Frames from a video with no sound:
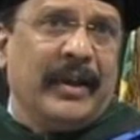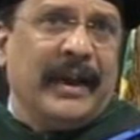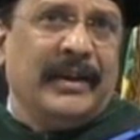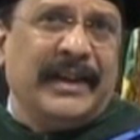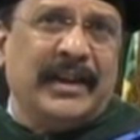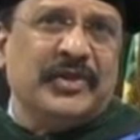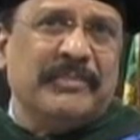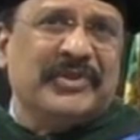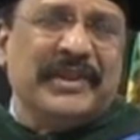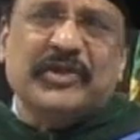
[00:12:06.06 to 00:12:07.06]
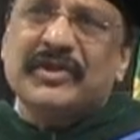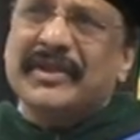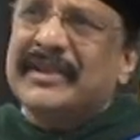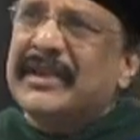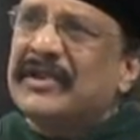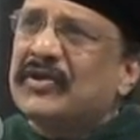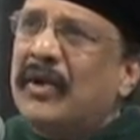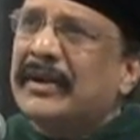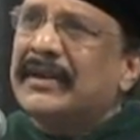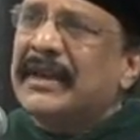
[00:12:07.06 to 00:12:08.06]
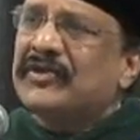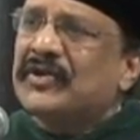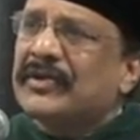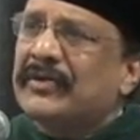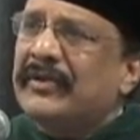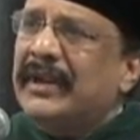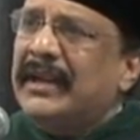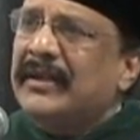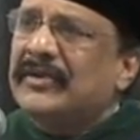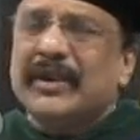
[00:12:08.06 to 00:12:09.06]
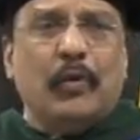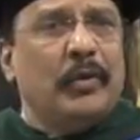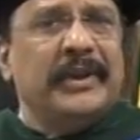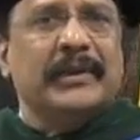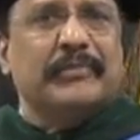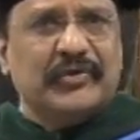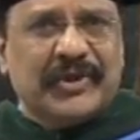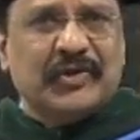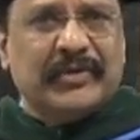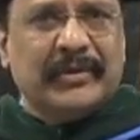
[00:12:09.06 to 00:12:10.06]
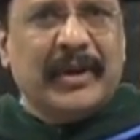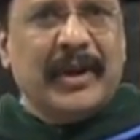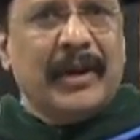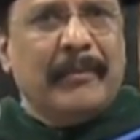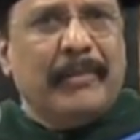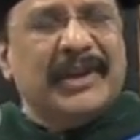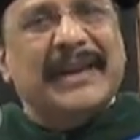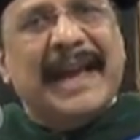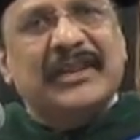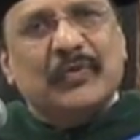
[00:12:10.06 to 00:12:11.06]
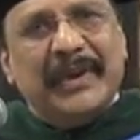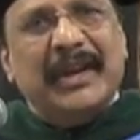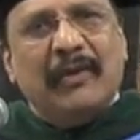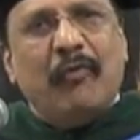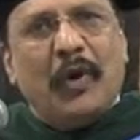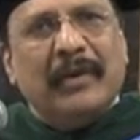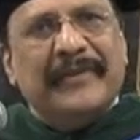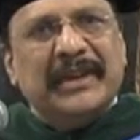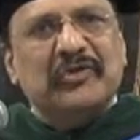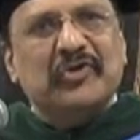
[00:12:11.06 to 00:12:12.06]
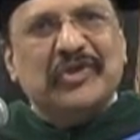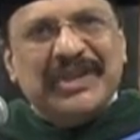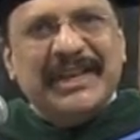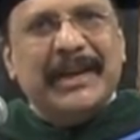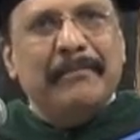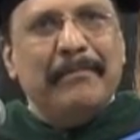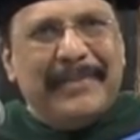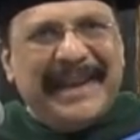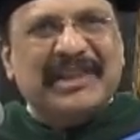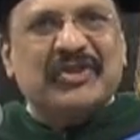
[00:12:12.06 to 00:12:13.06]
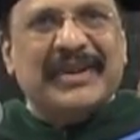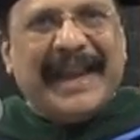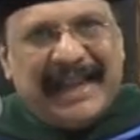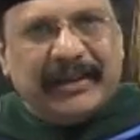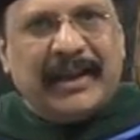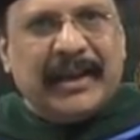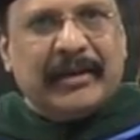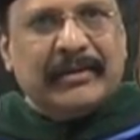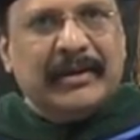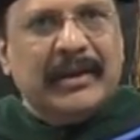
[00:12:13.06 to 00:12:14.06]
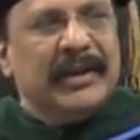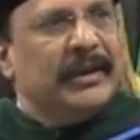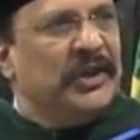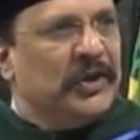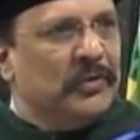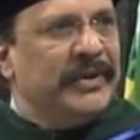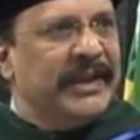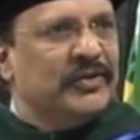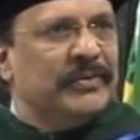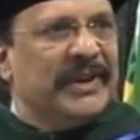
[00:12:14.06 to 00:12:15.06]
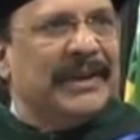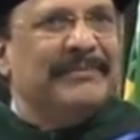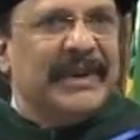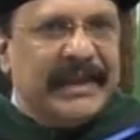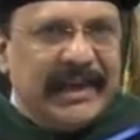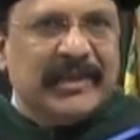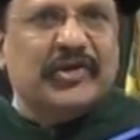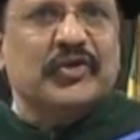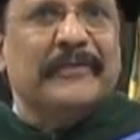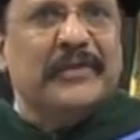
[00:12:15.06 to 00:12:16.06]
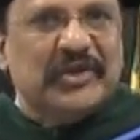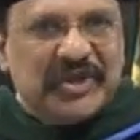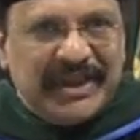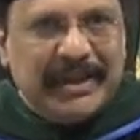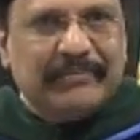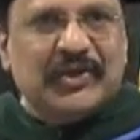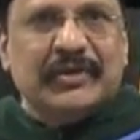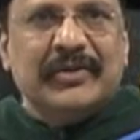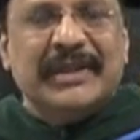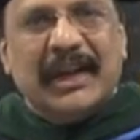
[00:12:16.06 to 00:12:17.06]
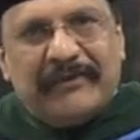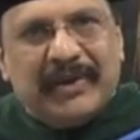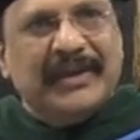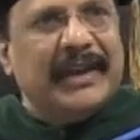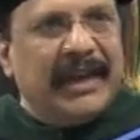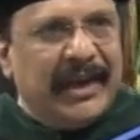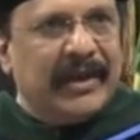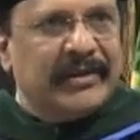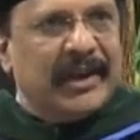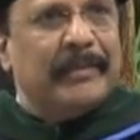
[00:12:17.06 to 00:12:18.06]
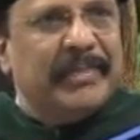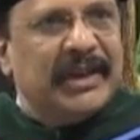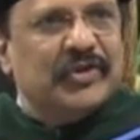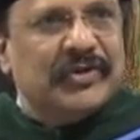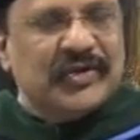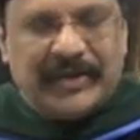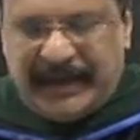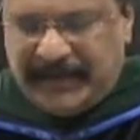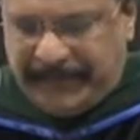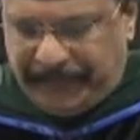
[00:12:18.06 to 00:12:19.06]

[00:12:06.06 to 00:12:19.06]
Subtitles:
And leadership skills is not necessarily holding a position, but as we evolve into team-based healthcare, you need to become leaders of your teams to deliver the care that our patients need.